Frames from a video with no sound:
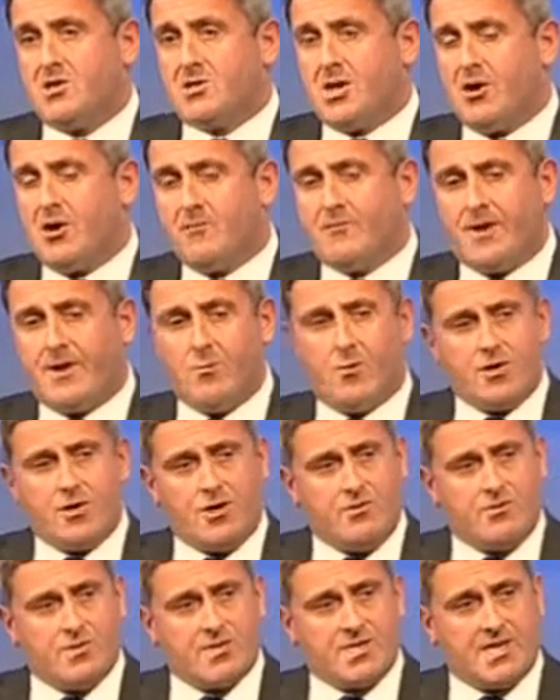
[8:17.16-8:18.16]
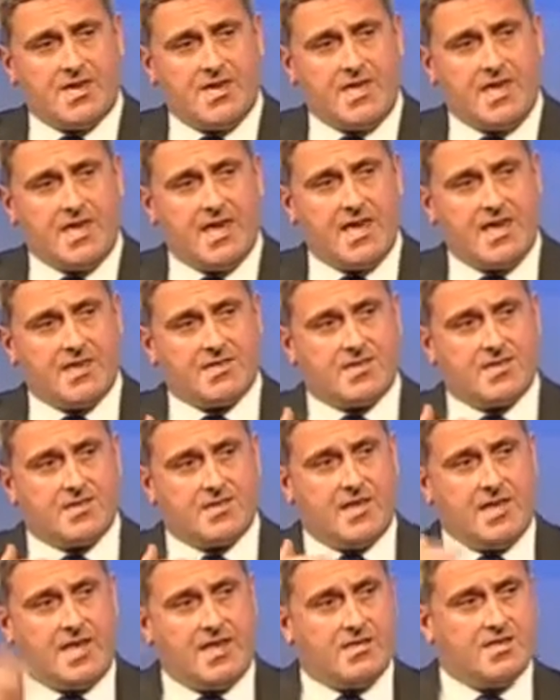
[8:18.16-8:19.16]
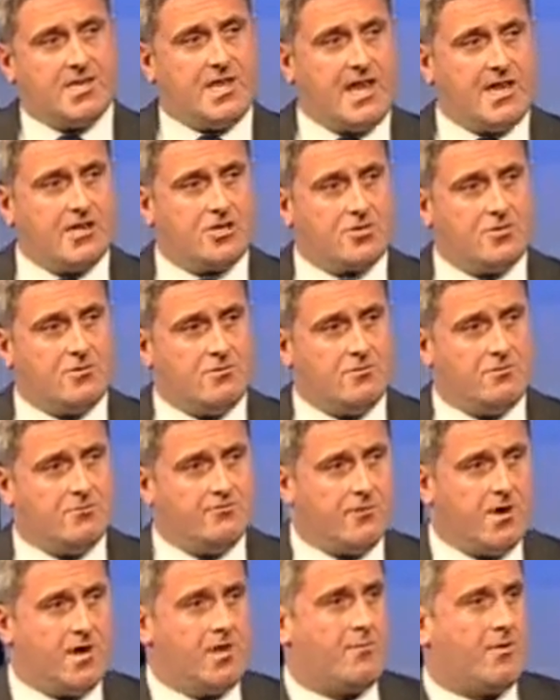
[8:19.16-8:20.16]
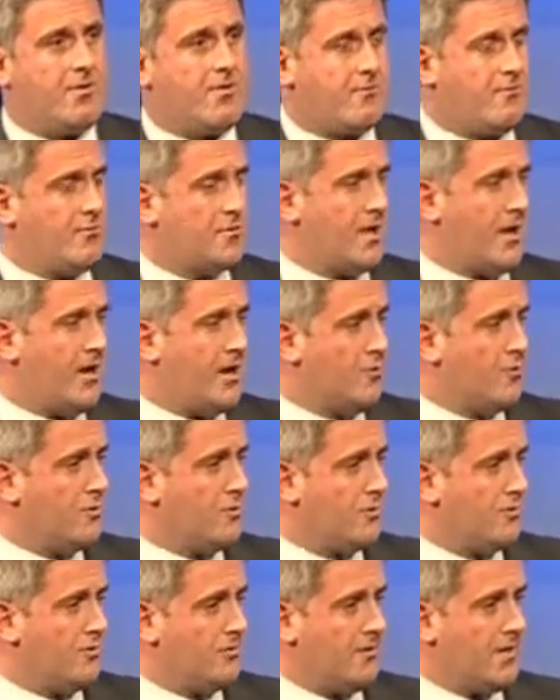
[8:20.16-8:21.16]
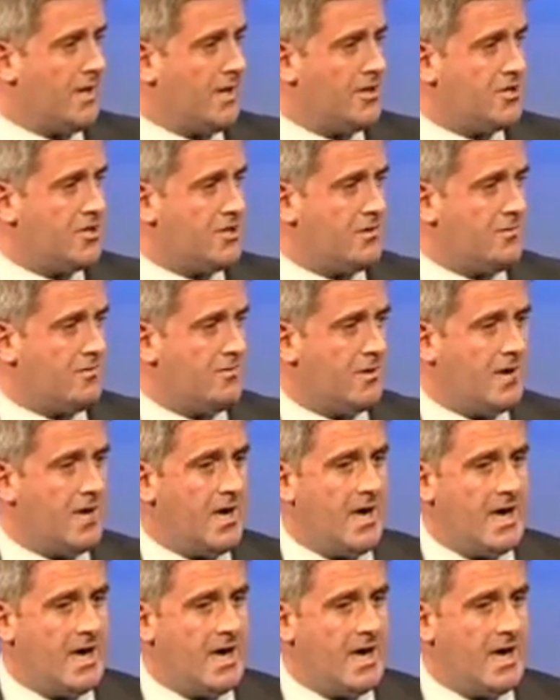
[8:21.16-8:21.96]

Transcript: So hopefully what you can see is there's an international right the way through to the local issue,